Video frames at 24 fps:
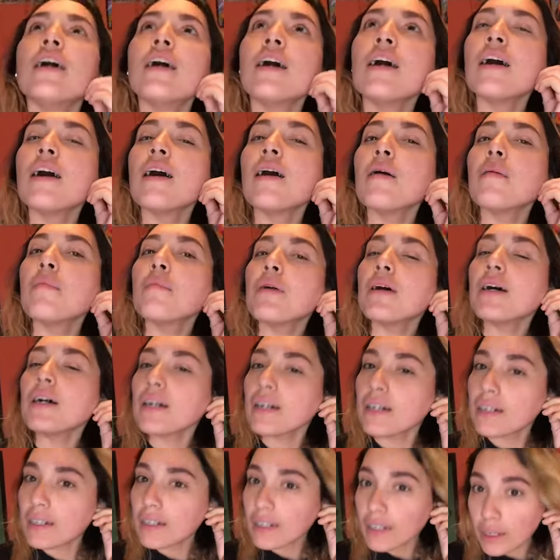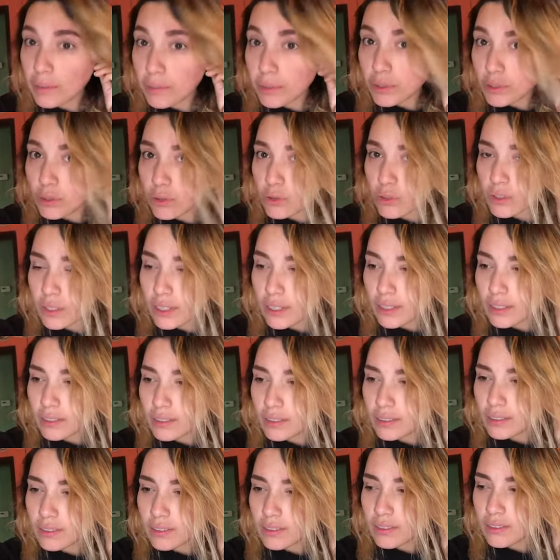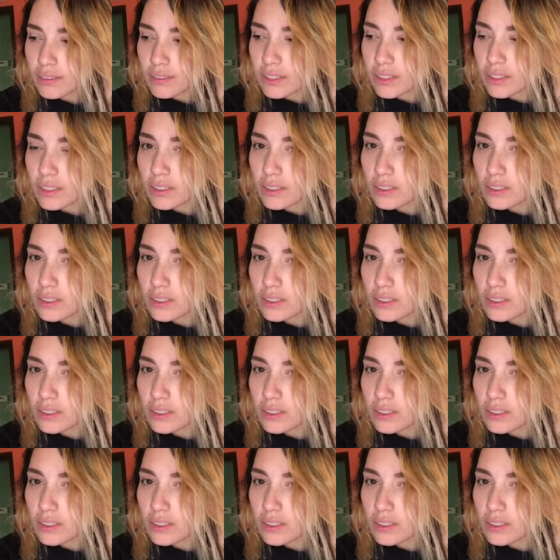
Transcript: Happy Tuesday, right?